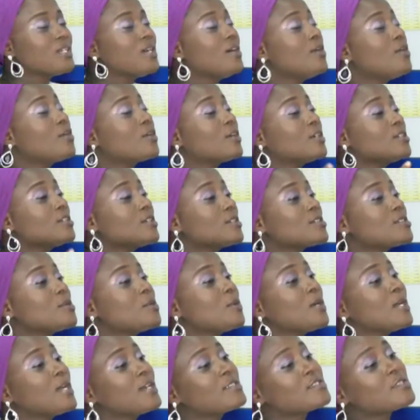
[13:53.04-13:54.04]
Okay, doctor,
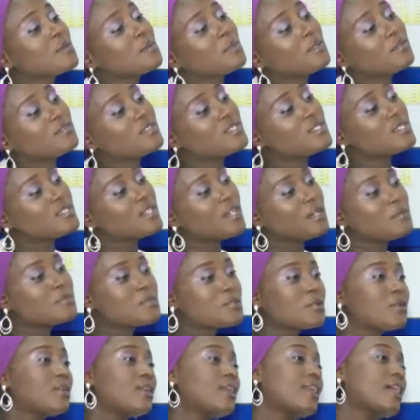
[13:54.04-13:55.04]
what are some of the steps
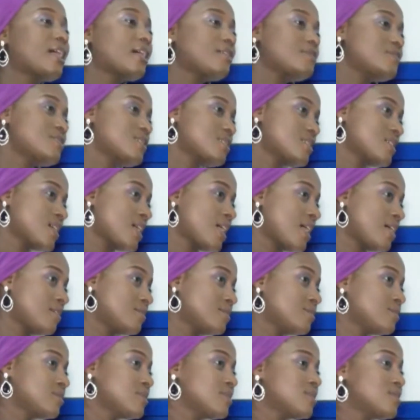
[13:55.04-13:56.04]
or
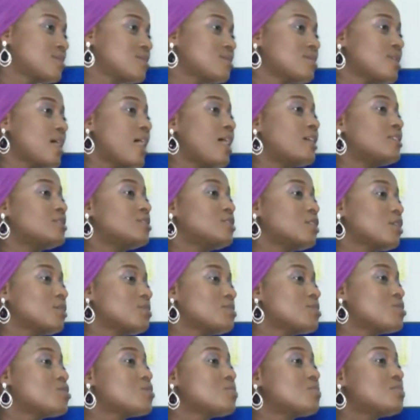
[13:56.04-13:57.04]
lifestyles to
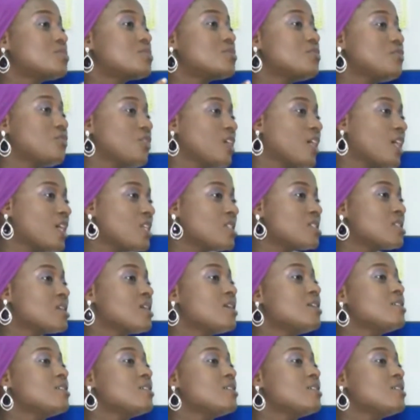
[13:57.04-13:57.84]
adopt to prevent